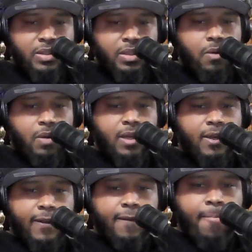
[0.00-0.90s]

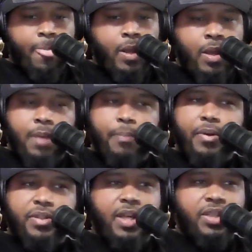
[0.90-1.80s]
So
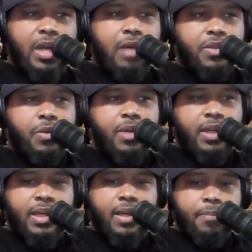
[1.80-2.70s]
appreciate y'all
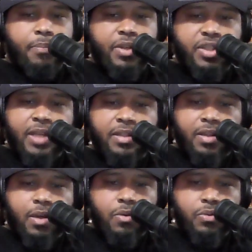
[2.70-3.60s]
tuning in. Appreciate
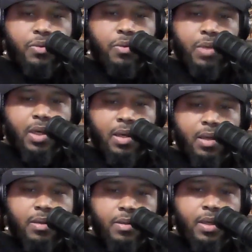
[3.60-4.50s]
to those who
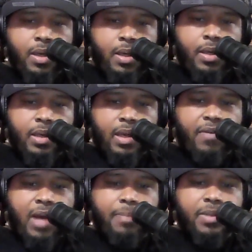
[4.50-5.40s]

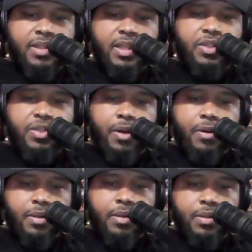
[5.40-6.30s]
have copped a
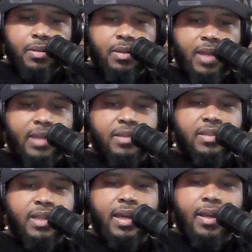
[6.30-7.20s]
t-shirt. Like I
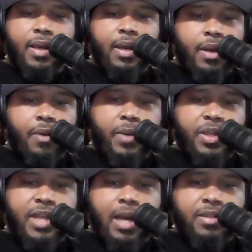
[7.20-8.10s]
said,
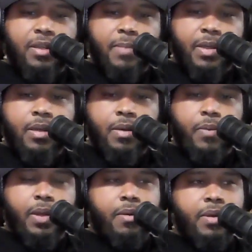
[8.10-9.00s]
reach out to me,
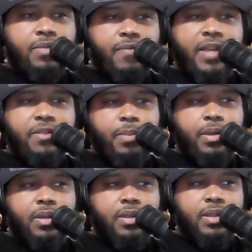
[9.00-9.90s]
whether it's
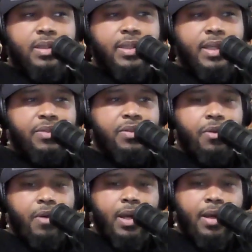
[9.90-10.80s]
Facebook,
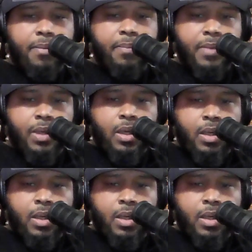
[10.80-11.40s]
Instagram.